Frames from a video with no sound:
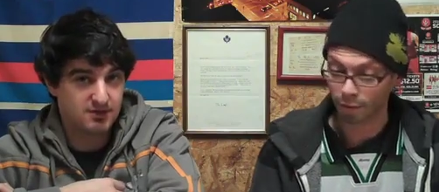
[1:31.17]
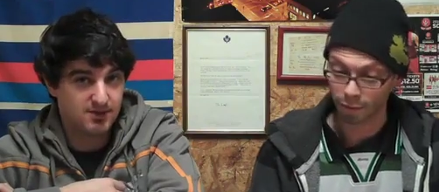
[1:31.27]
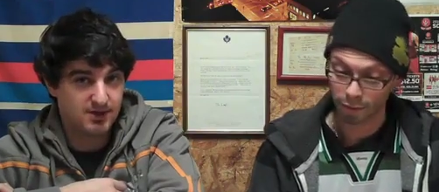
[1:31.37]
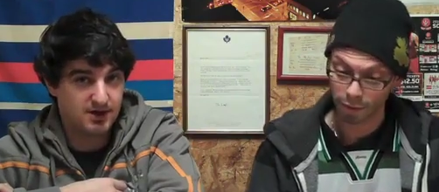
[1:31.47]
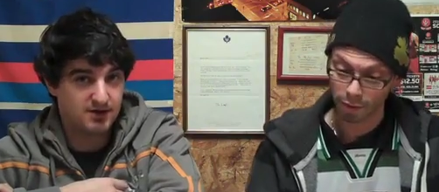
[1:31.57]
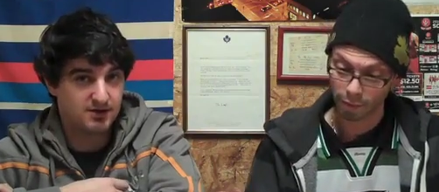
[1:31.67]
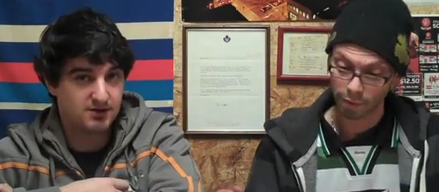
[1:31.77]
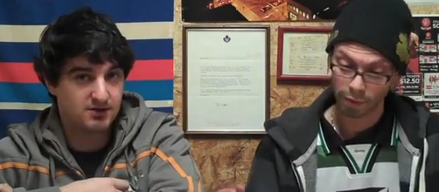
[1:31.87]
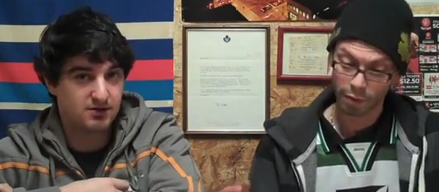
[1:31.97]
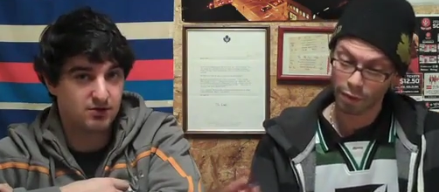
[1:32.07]
Speaker 1: coming out
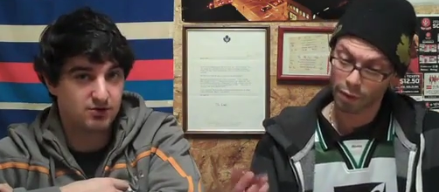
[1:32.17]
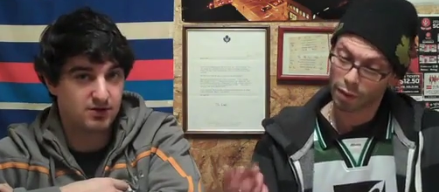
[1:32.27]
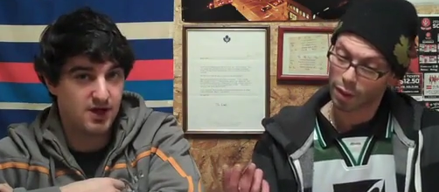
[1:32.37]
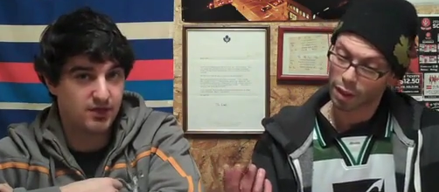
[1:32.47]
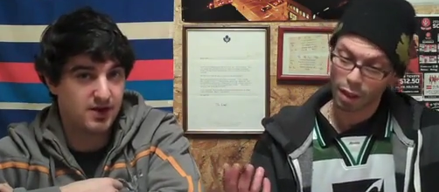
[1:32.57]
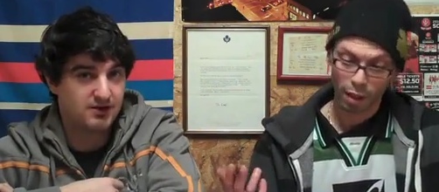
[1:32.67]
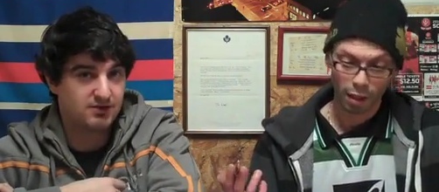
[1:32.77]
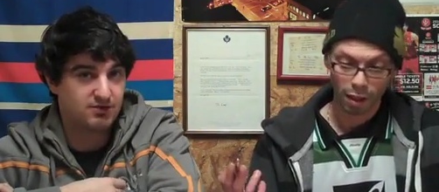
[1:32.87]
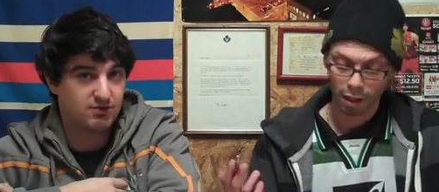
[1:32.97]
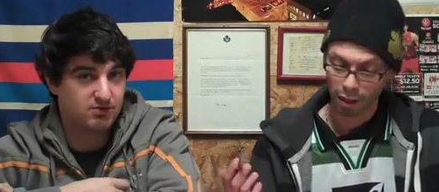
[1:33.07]
of Colonial Athletic
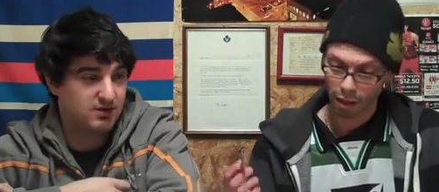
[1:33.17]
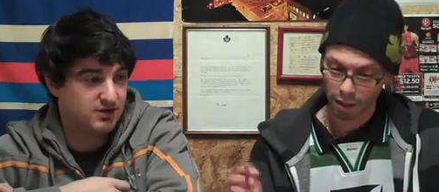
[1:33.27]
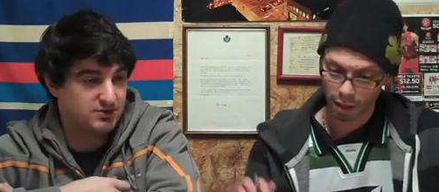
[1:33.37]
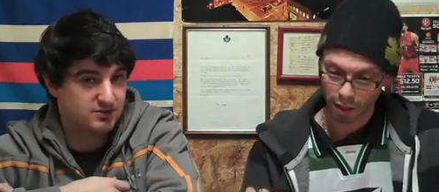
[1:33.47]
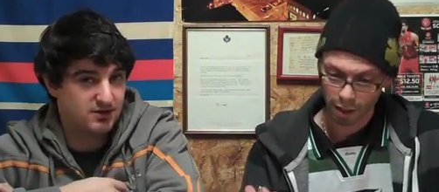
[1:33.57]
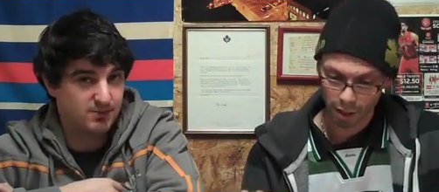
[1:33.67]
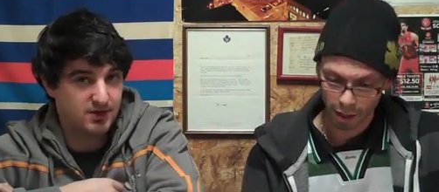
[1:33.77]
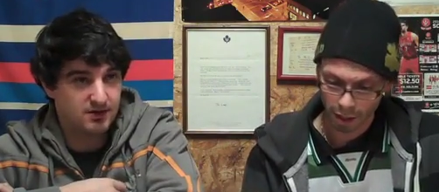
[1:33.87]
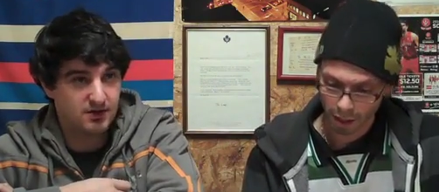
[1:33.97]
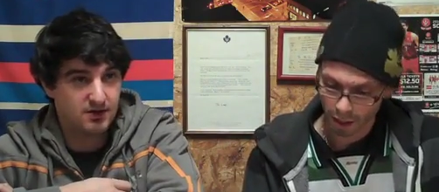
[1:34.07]
Association. I
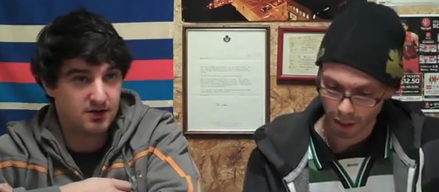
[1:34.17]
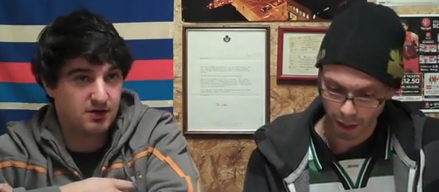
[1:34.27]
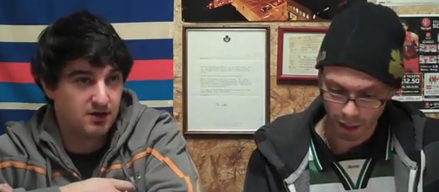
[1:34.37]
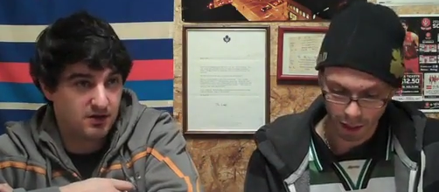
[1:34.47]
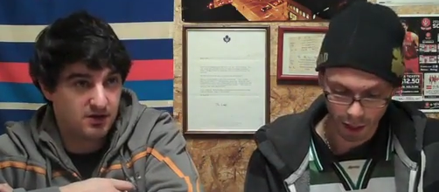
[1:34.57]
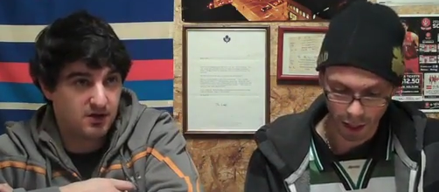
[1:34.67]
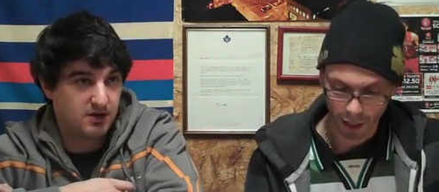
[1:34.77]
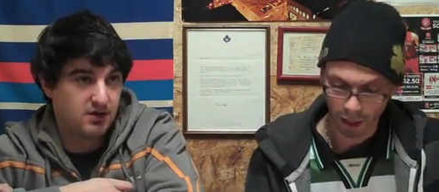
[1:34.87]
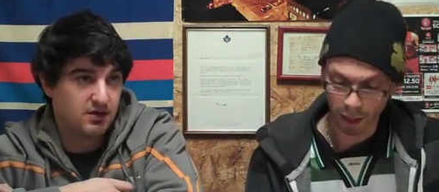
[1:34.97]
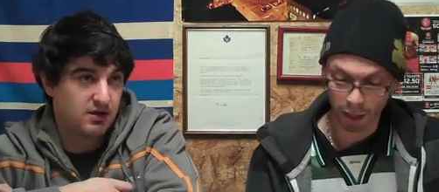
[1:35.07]
mean,
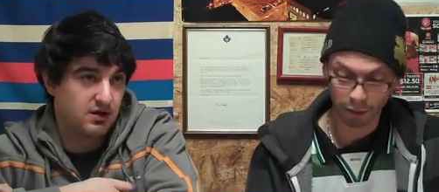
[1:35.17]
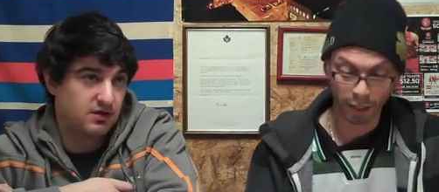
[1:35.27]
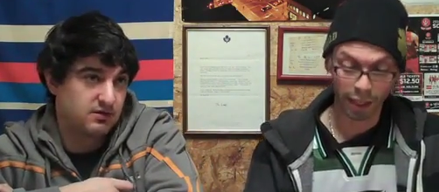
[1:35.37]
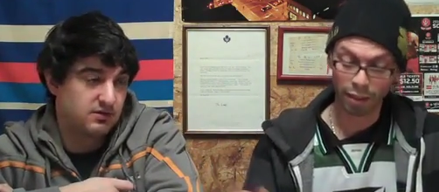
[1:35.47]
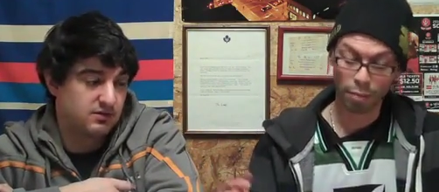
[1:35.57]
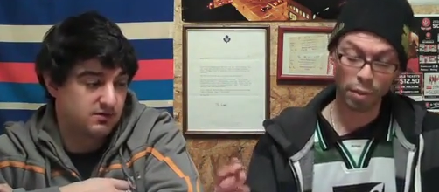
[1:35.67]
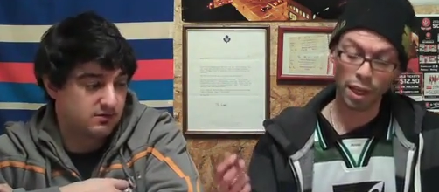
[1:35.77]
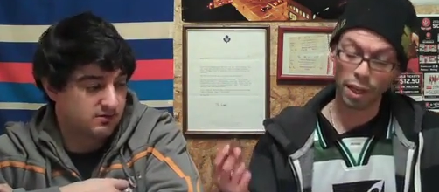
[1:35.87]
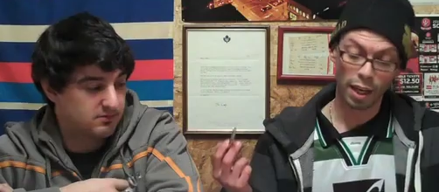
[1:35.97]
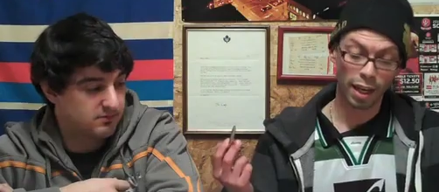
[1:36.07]
Speaker 2: uh, like to
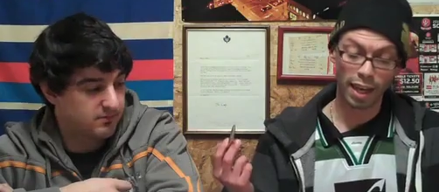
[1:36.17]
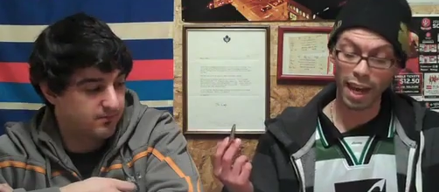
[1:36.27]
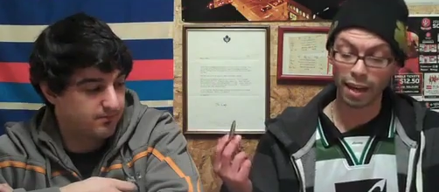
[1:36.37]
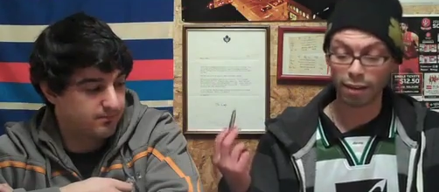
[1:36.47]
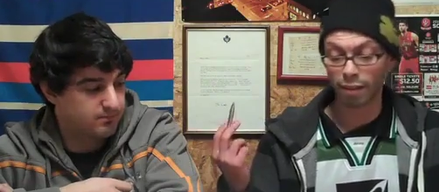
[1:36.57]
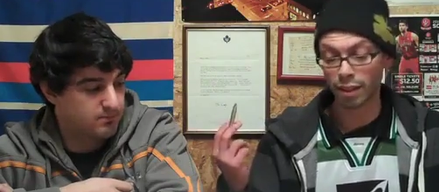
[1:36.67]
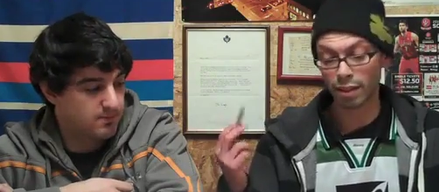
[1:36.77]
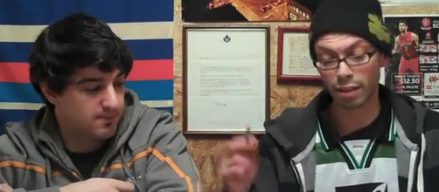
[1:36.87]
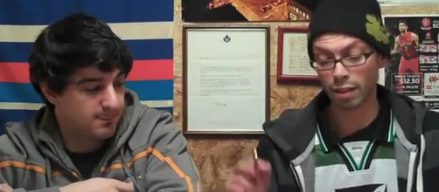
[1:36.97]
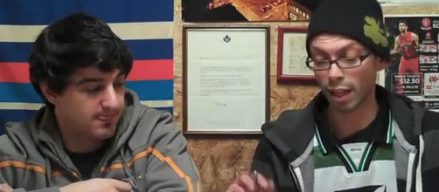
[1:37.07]
me, again,
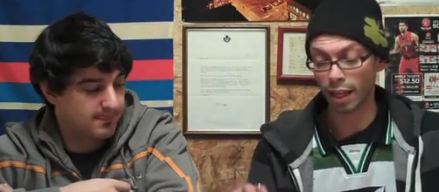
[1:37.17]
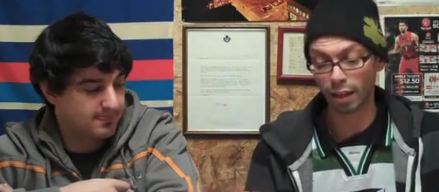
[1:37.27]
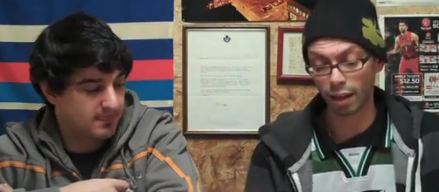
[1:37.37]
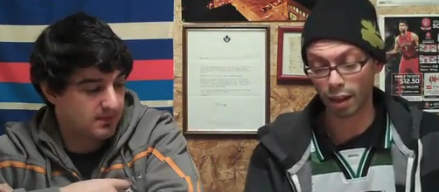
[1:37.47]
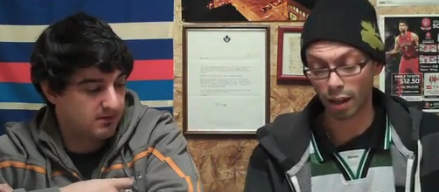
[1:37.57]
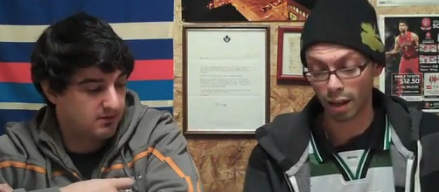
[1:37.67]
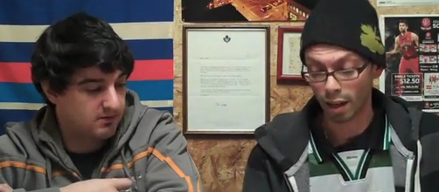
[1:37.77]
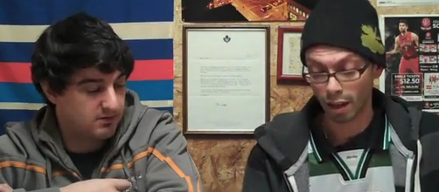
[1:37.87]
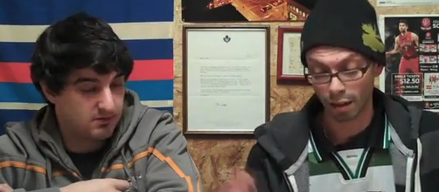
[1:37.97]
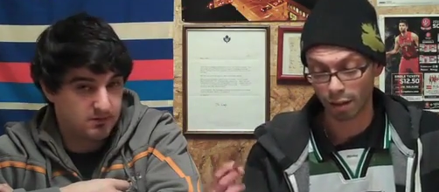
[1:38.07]
this is like uh,
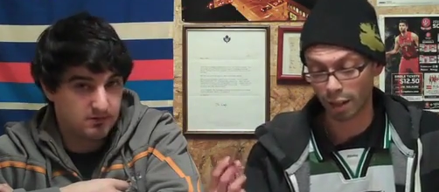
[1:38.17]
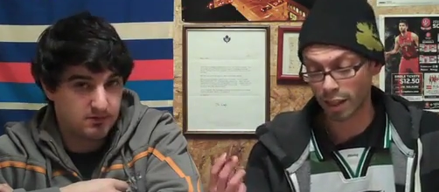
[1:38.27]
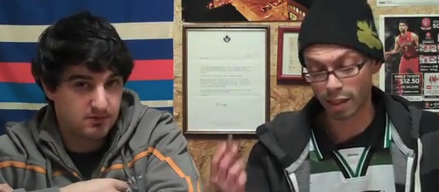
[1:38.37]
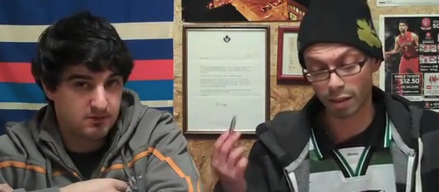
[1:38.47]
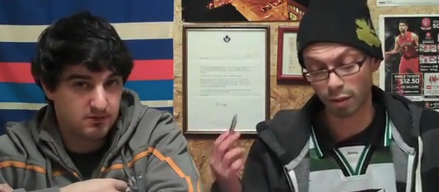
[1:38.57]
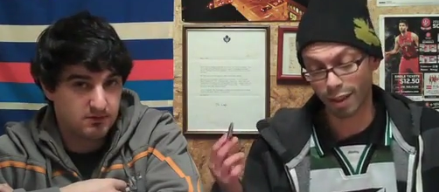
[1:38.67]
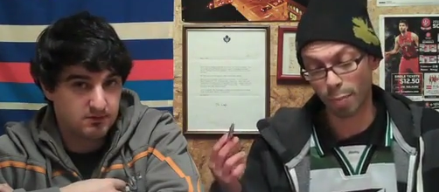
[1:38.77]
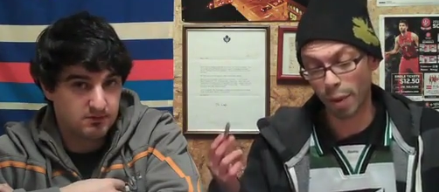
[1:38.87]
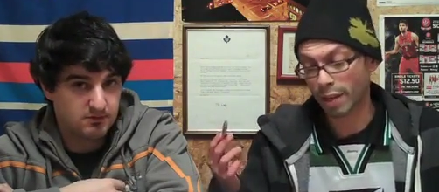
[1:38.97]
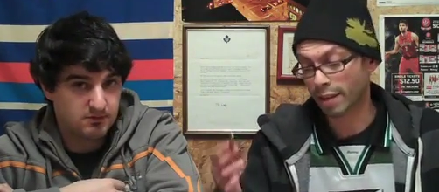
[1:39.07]
this is
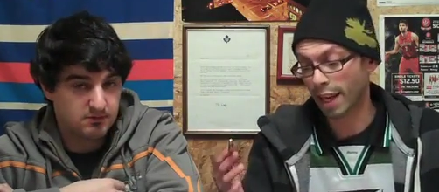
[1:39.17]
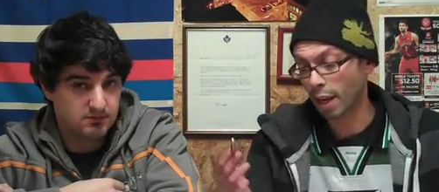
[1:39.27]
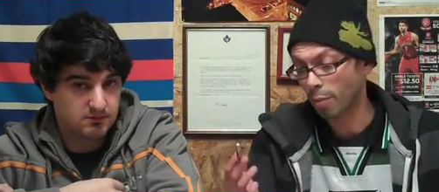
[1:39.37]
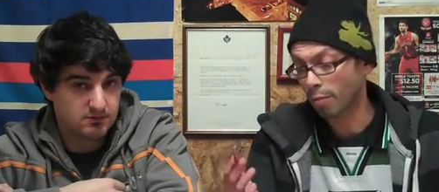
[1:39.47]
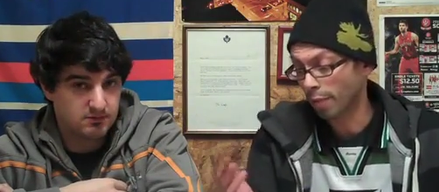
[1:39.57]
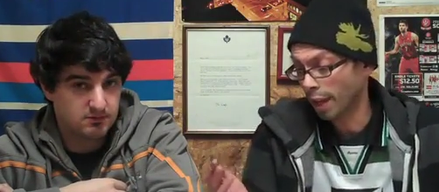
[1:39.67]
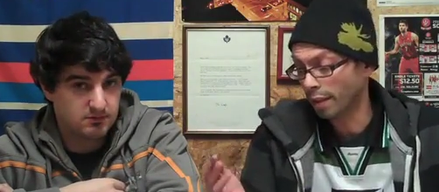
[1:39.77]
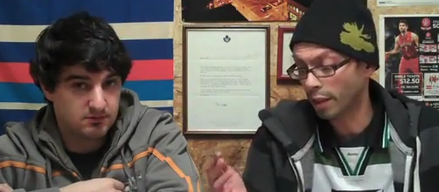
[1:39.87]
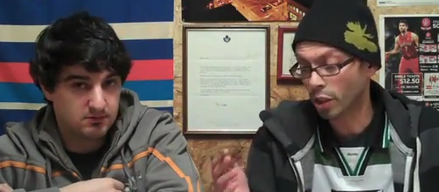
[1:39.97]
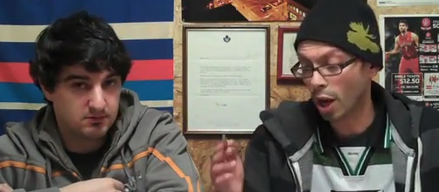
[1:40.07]
the best game
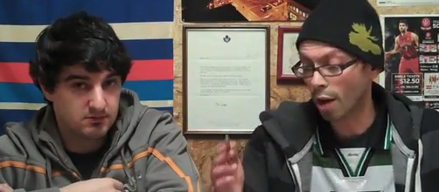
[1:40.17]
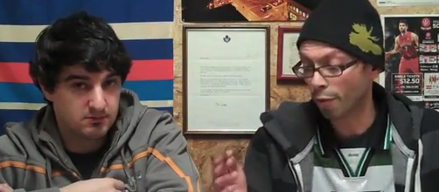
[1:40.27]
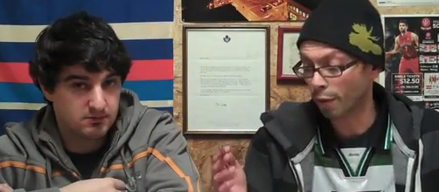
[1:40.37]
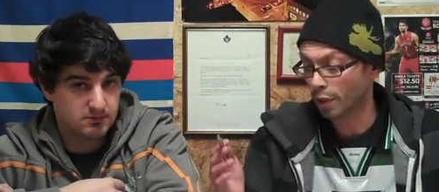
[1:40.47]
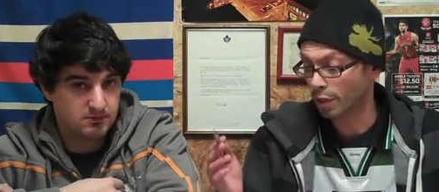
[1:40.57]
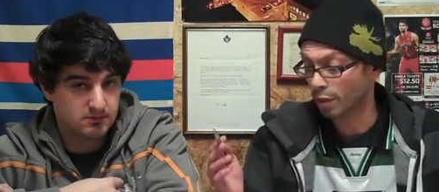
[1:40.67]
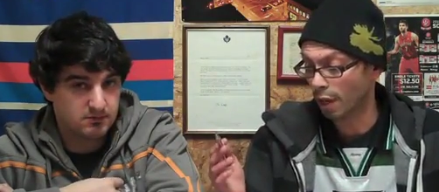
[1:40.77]
in this conference.